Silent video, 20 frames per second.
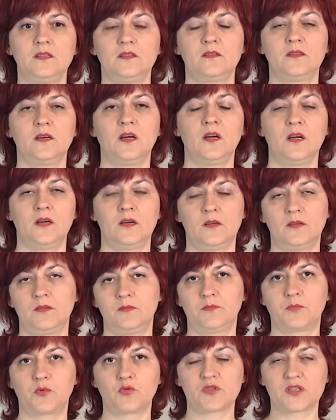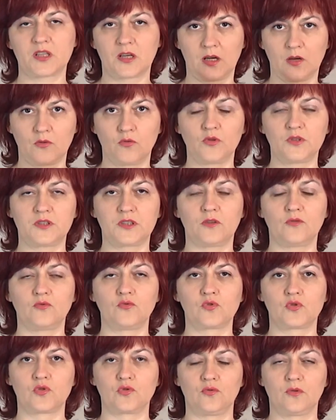pattern. It
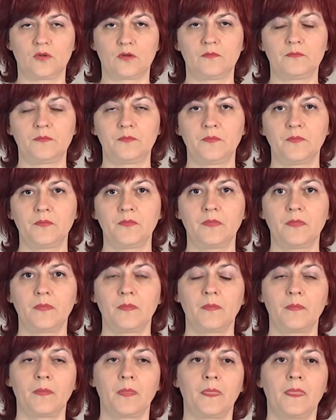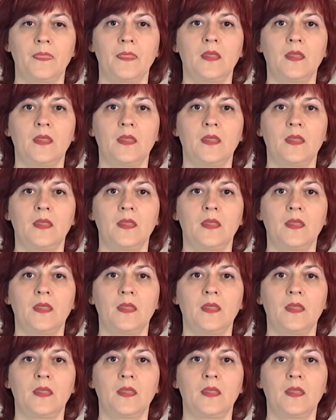belongs to freeform.